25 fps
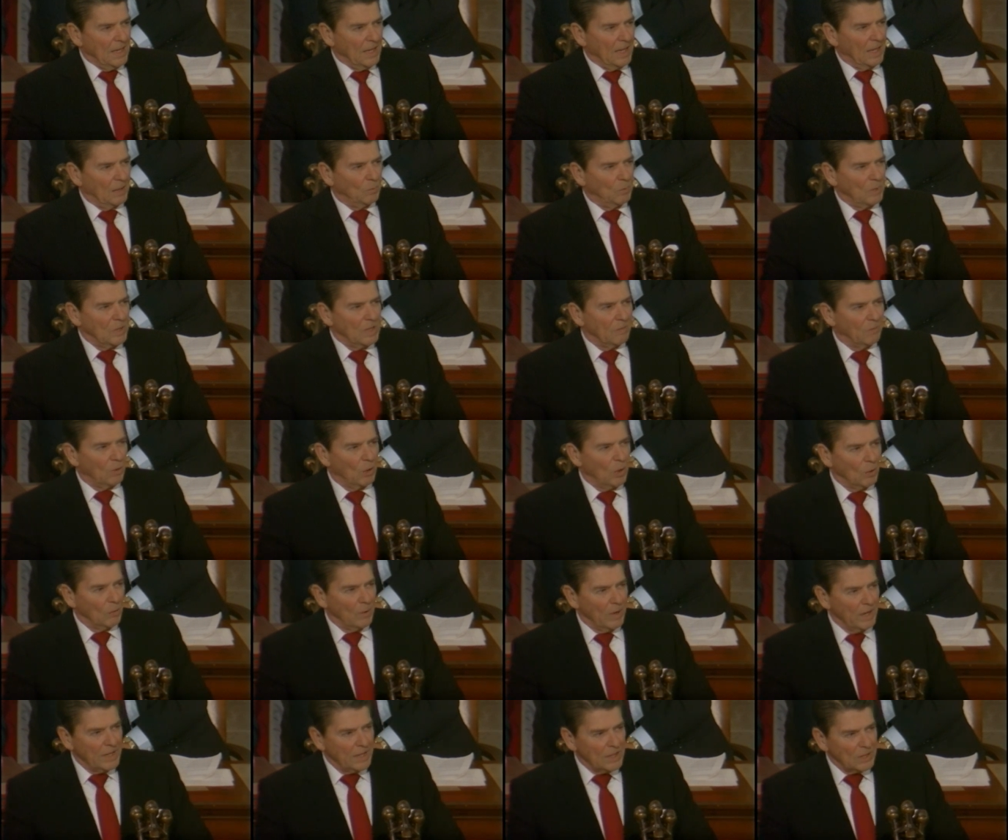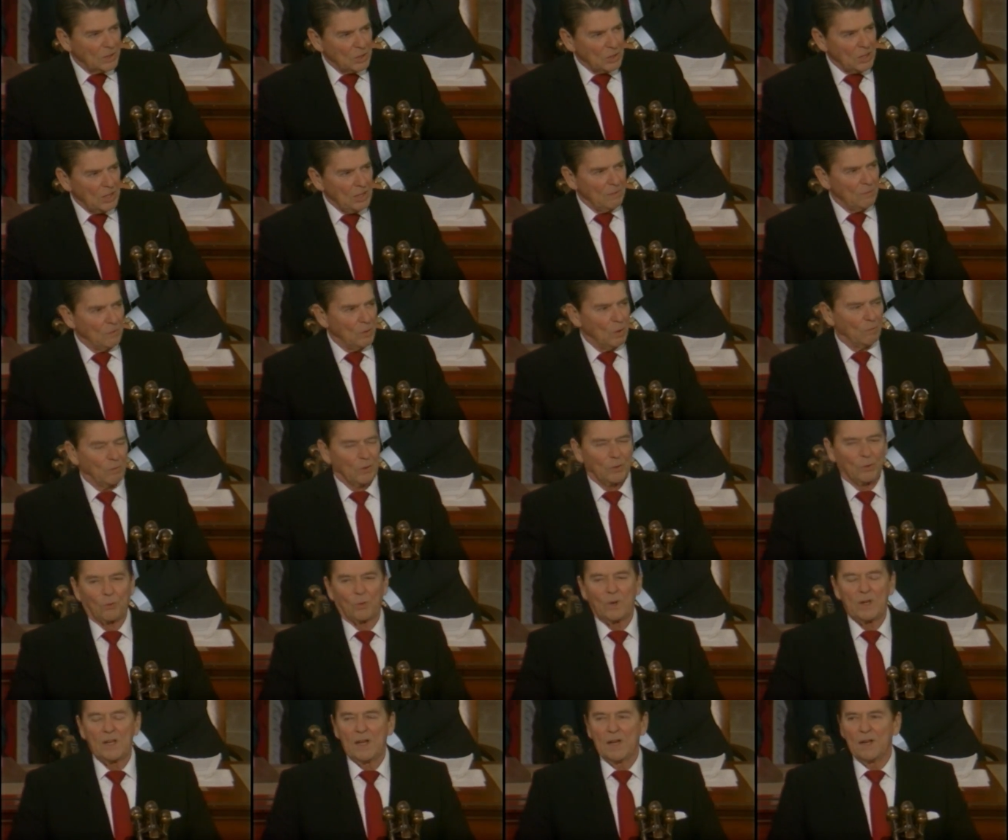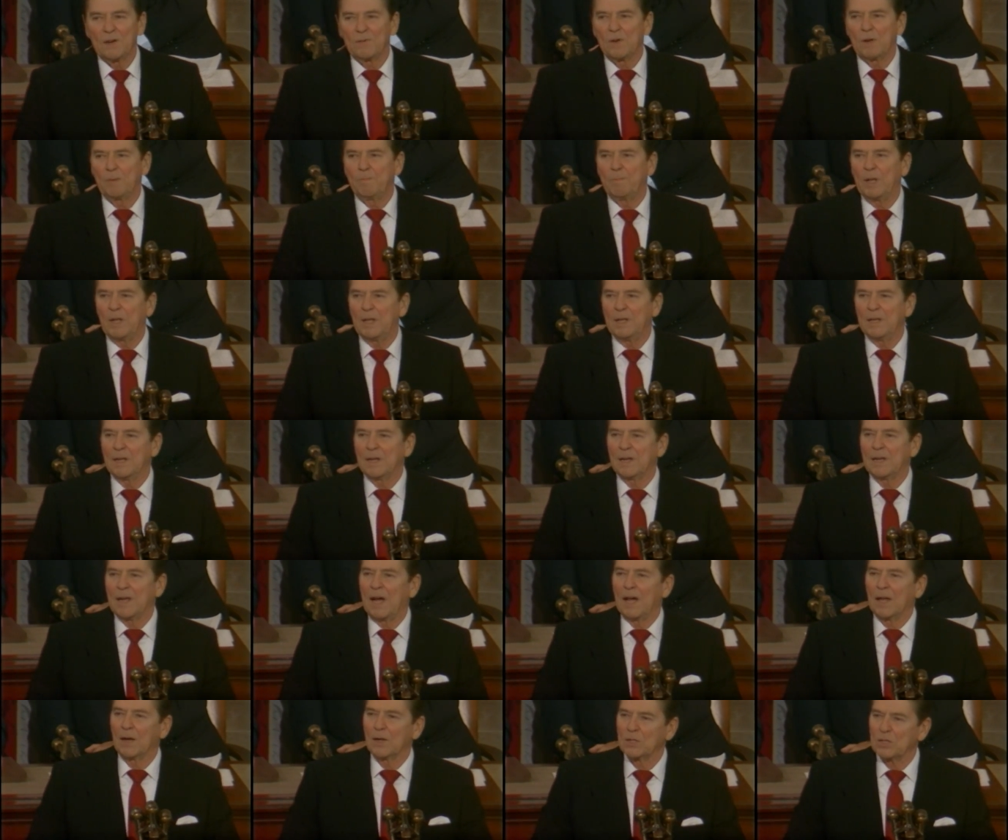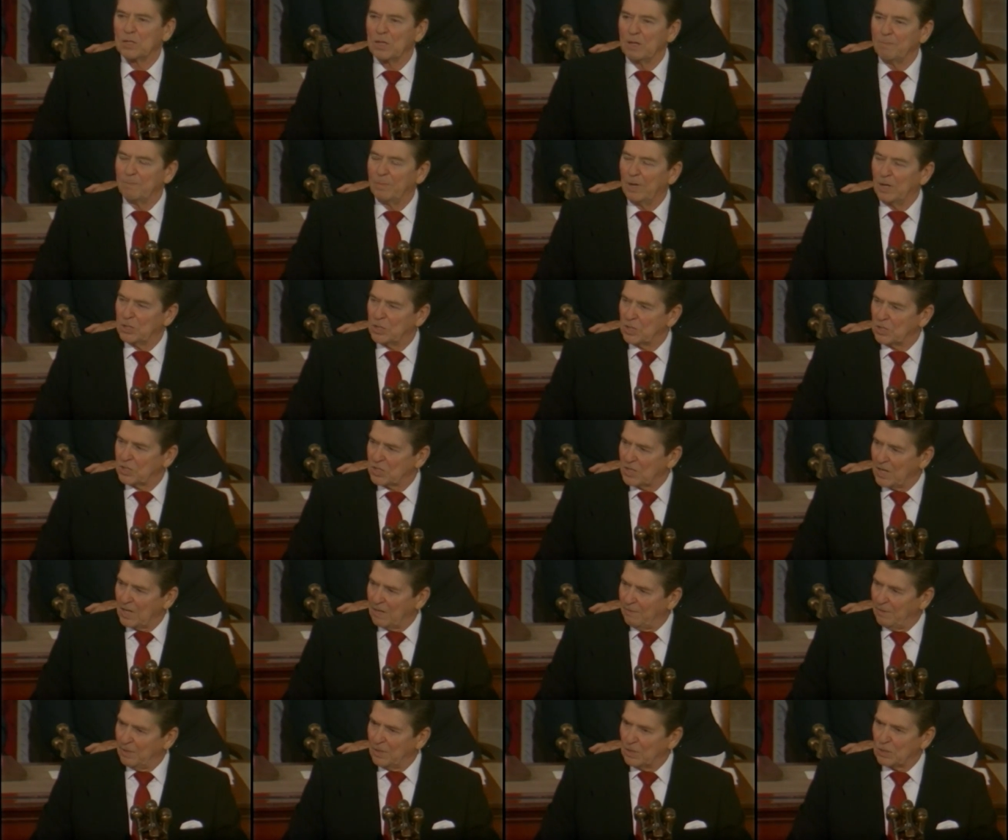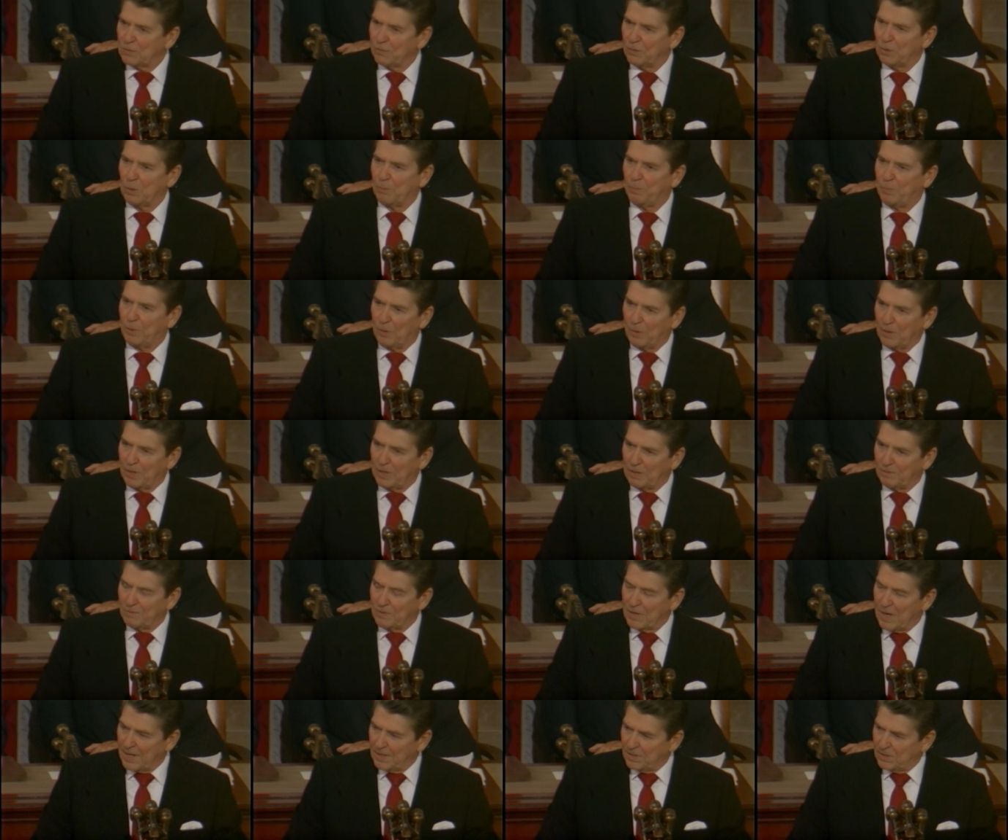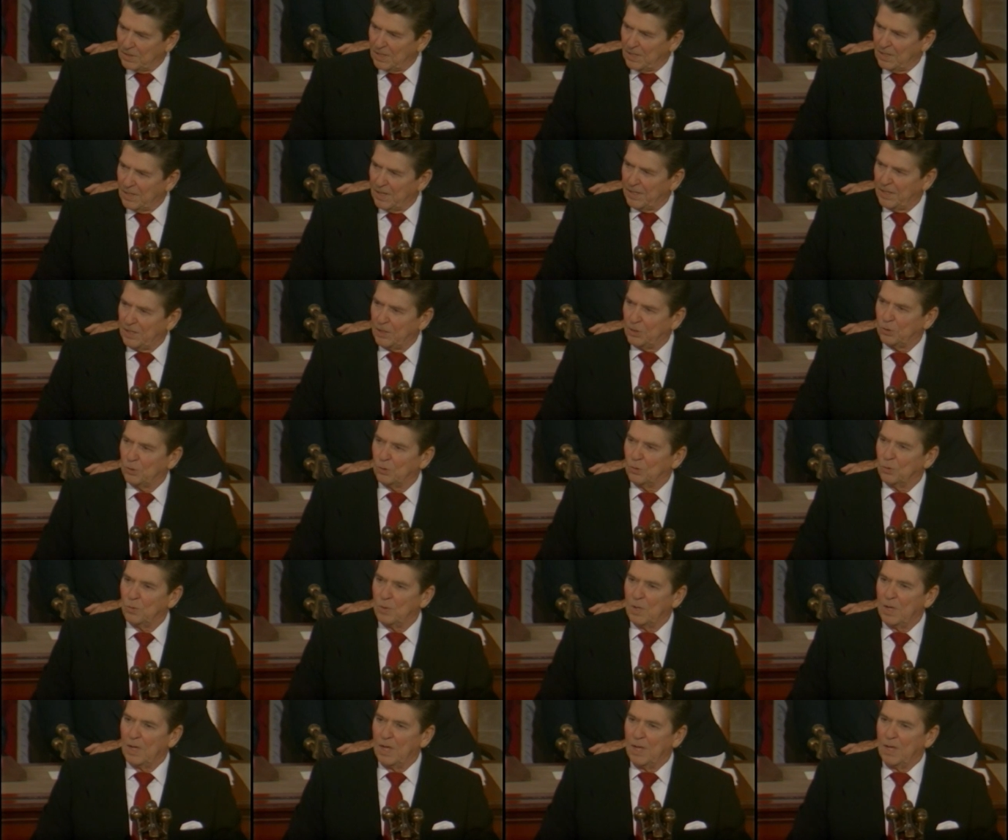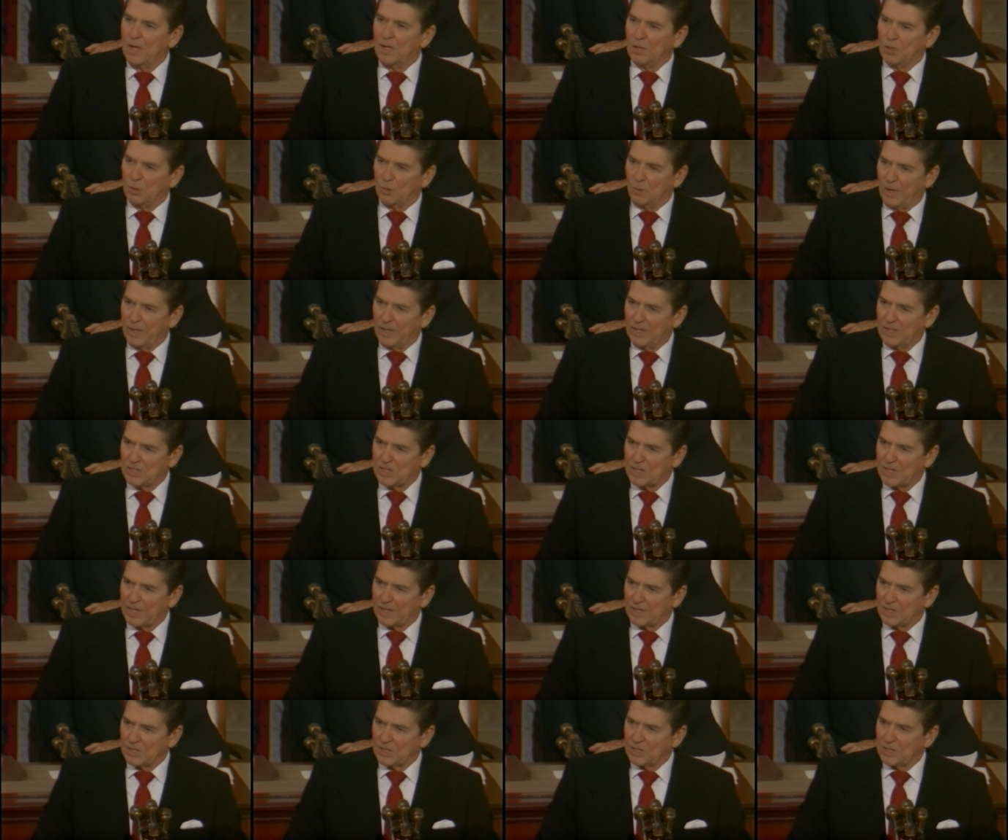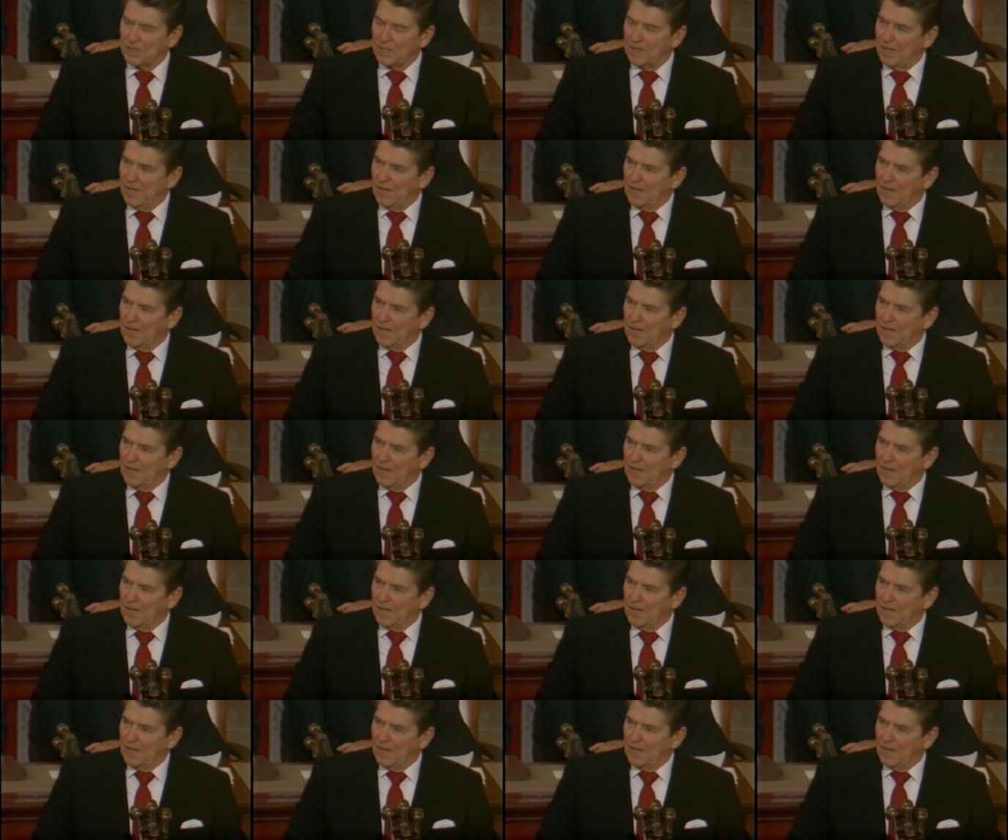and we have already achieved over $300 billion in budget savings for the period of 1982 to 86.